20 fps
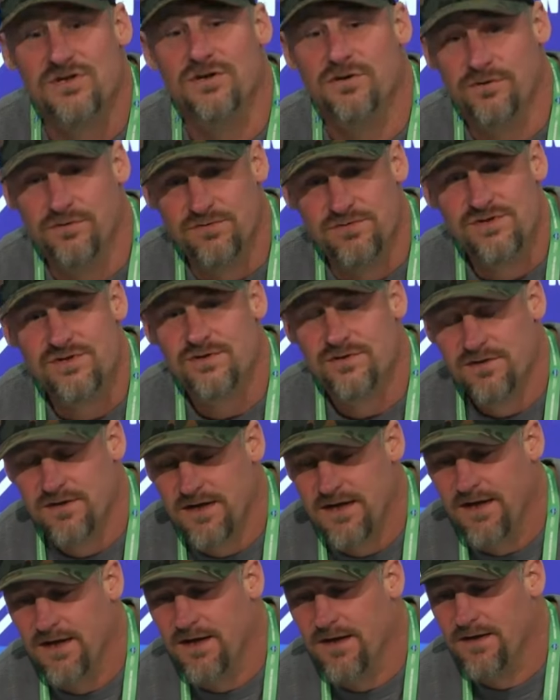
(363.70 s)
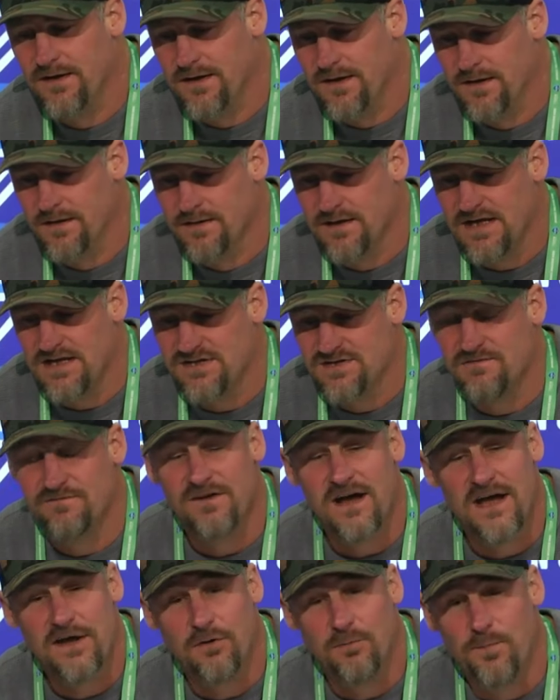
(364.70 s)
huge, and uh, he's a
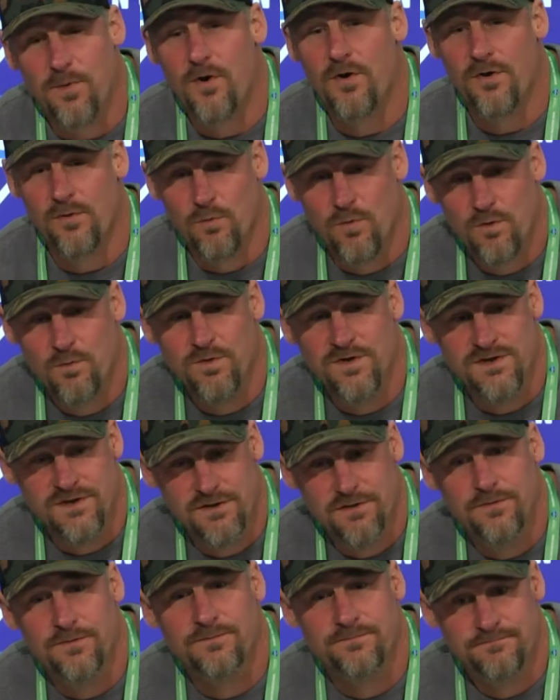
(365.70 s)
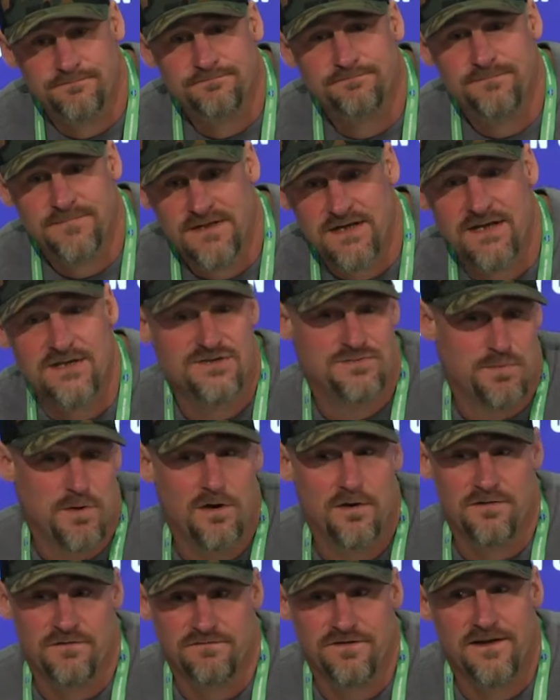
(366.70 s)
vital part of what we do. He is
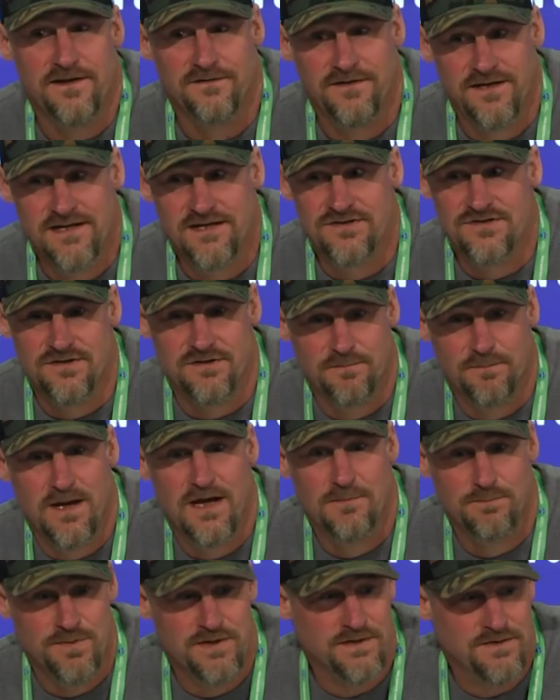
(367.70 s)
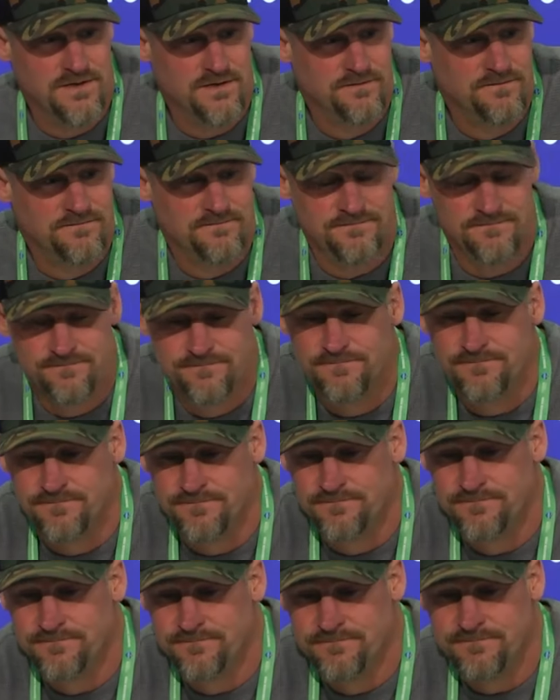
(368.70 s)
part of the foundation, in my opinion
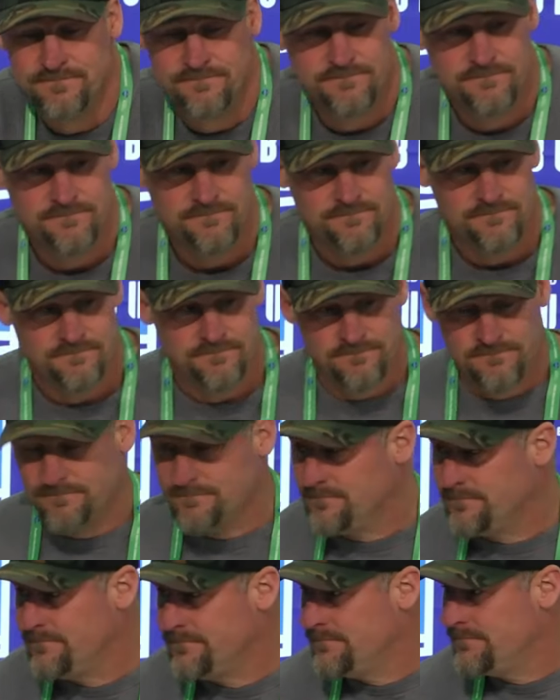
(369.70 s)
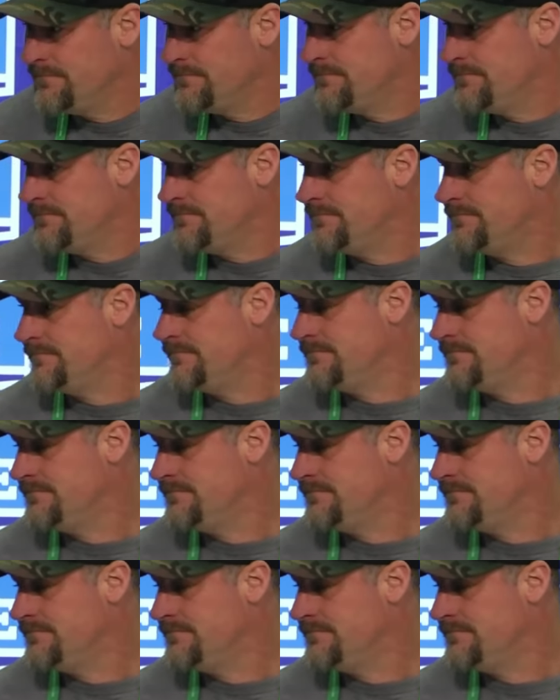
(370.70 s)
did. It's been a, a month since the